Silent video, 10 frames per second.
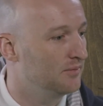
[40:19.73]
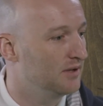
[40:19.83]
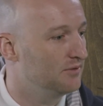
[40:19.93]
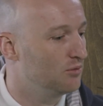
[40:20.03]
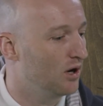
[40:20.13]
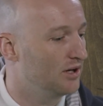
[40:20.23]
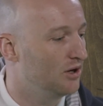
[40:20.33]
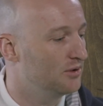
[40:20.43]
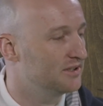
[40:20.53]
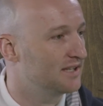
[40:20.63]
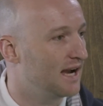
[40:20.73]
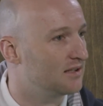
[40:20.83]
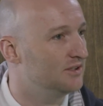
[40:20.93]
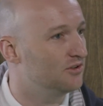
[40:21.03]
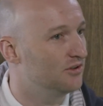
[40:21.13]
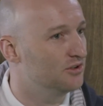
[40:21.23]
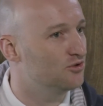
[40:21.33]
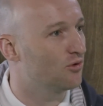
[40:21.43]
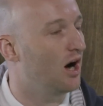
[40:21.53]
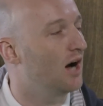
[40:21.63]
If you want to know exactly to the
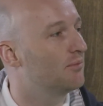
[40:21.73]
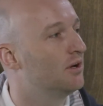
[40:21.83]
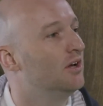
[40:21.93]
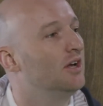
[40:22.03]
drop